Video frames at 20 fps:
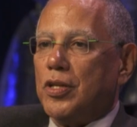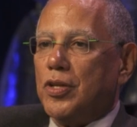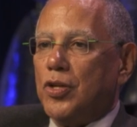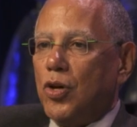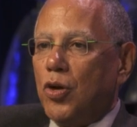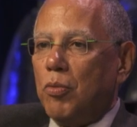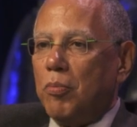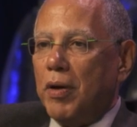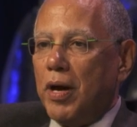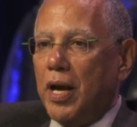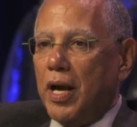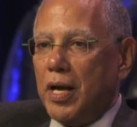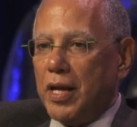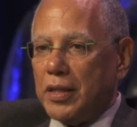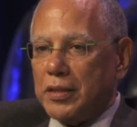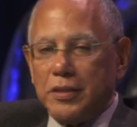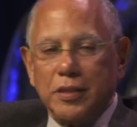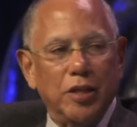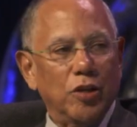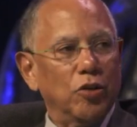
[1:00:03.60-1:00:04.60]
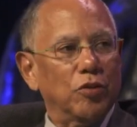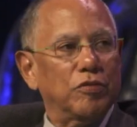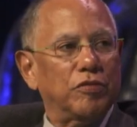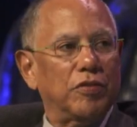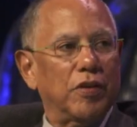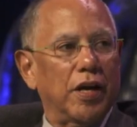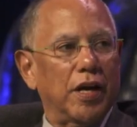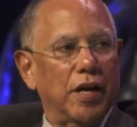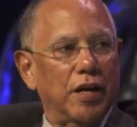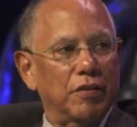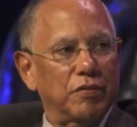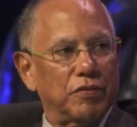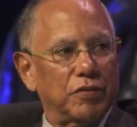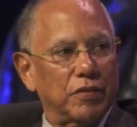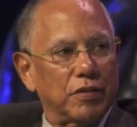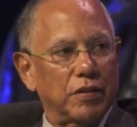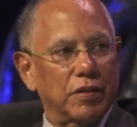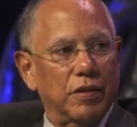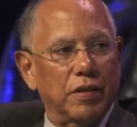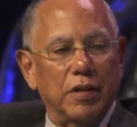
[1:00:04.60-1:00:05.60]
to know about it at 10.05.
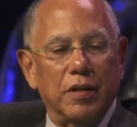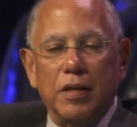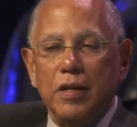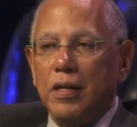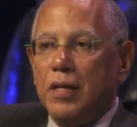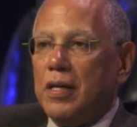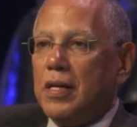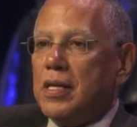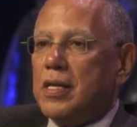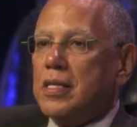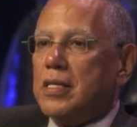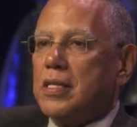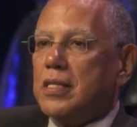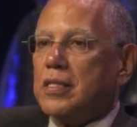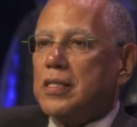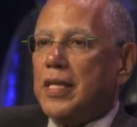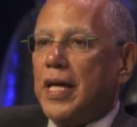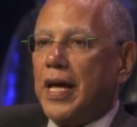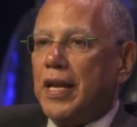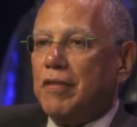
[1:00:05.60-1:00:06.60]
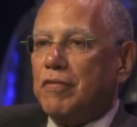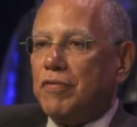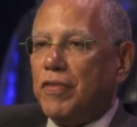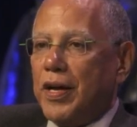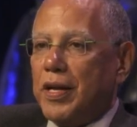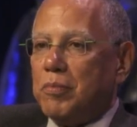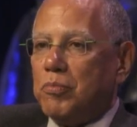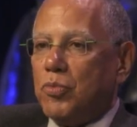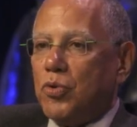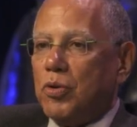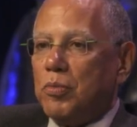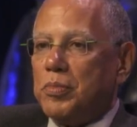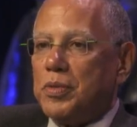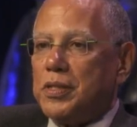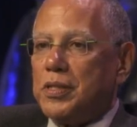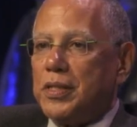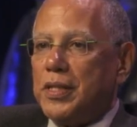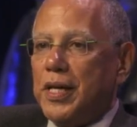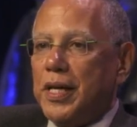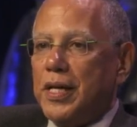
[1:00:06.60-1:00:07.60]
Does that invite more
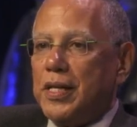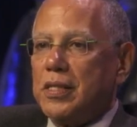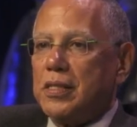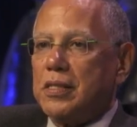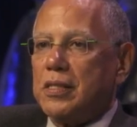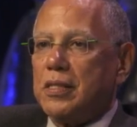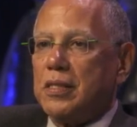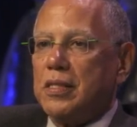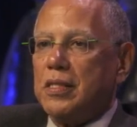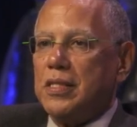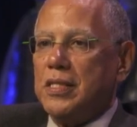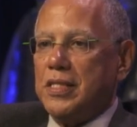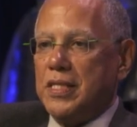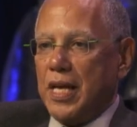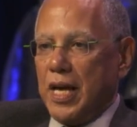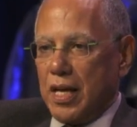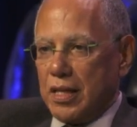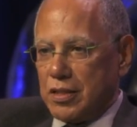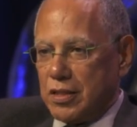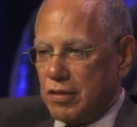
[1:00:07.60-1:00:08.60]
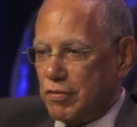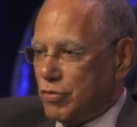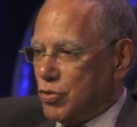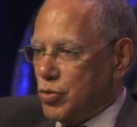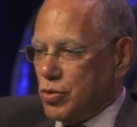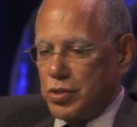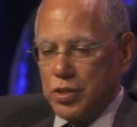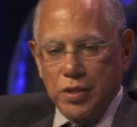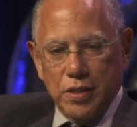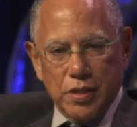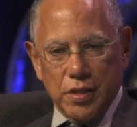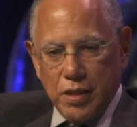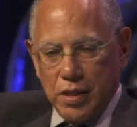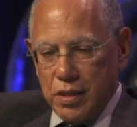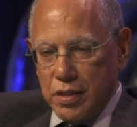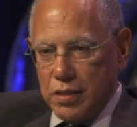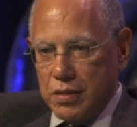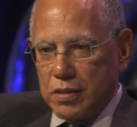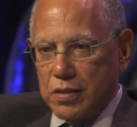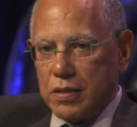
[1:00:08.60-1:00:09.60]
mistakes? Yes, of course it
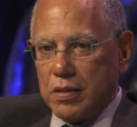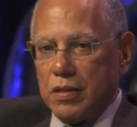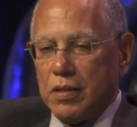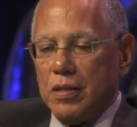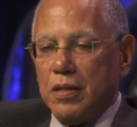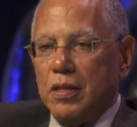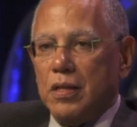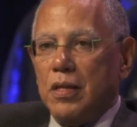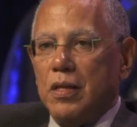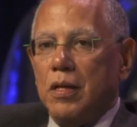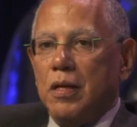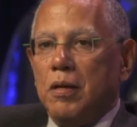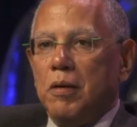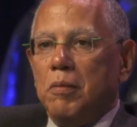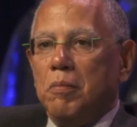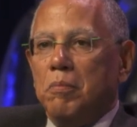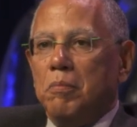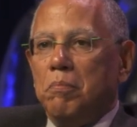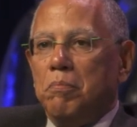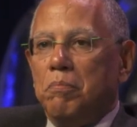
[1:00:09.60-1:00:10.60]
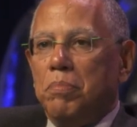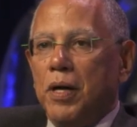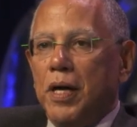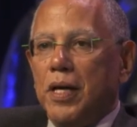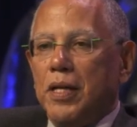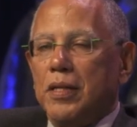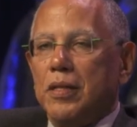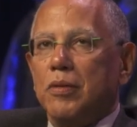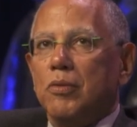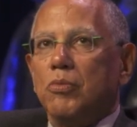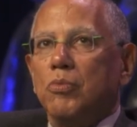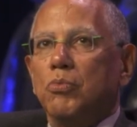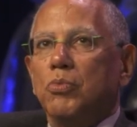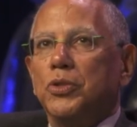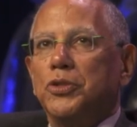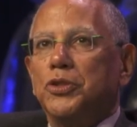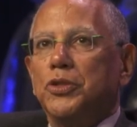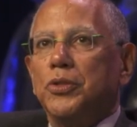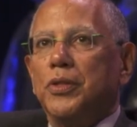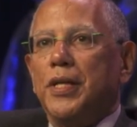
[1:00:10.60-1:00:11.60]
does. But
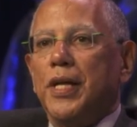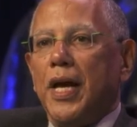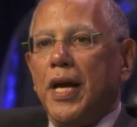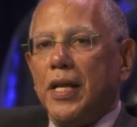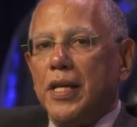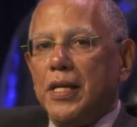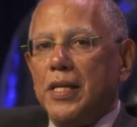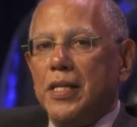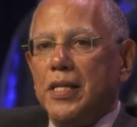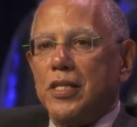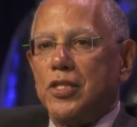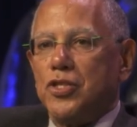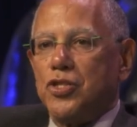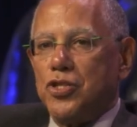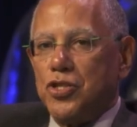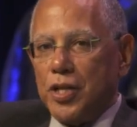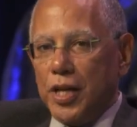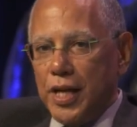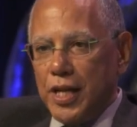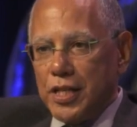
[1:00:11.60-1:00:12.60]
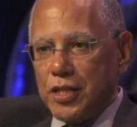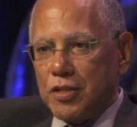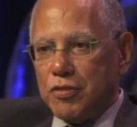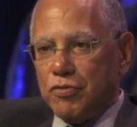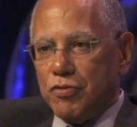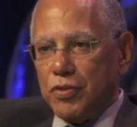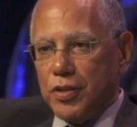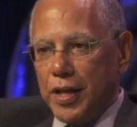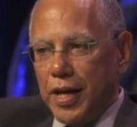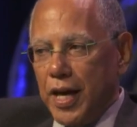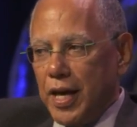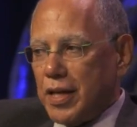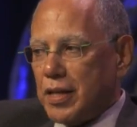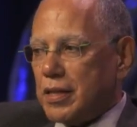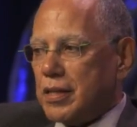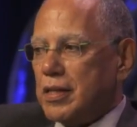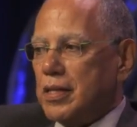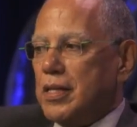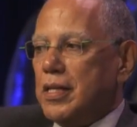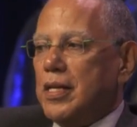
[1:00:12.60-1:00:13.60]
what you get in exchange for
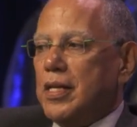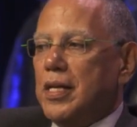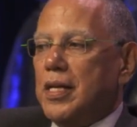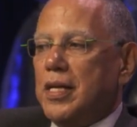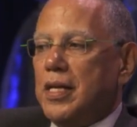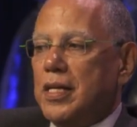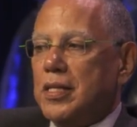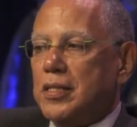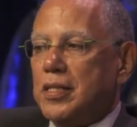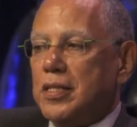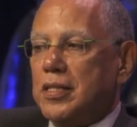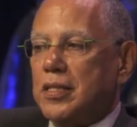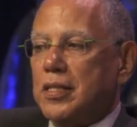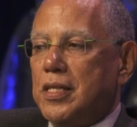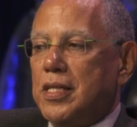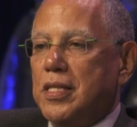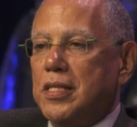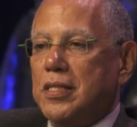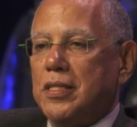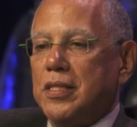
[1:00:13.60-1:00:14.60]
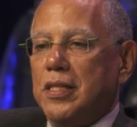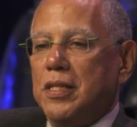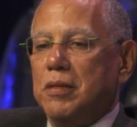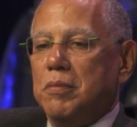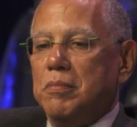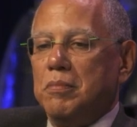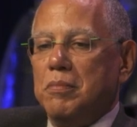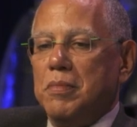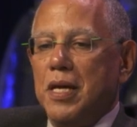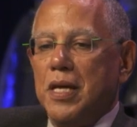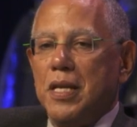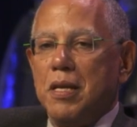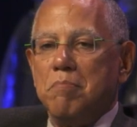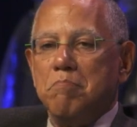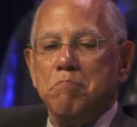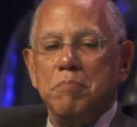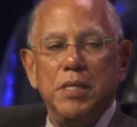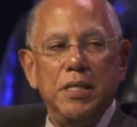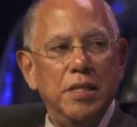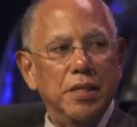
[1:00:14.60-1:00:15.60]
that is, is, is an, an,
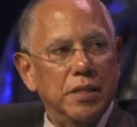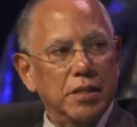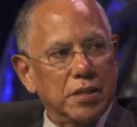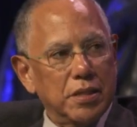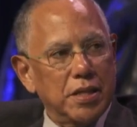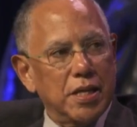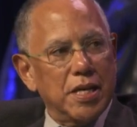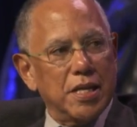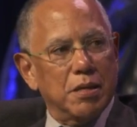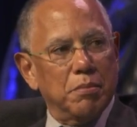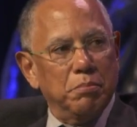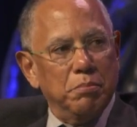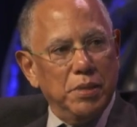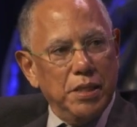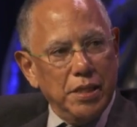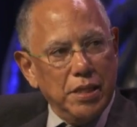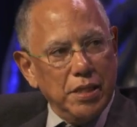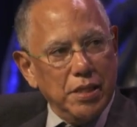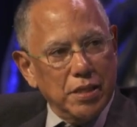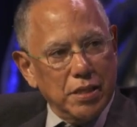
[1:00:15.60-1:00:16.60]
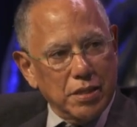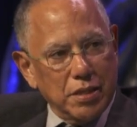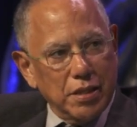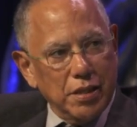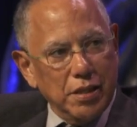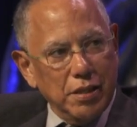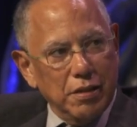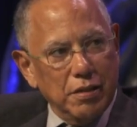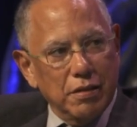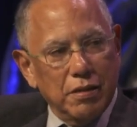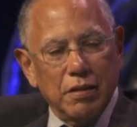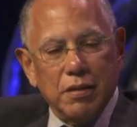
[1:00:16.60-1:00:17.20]
immediate, an immediacy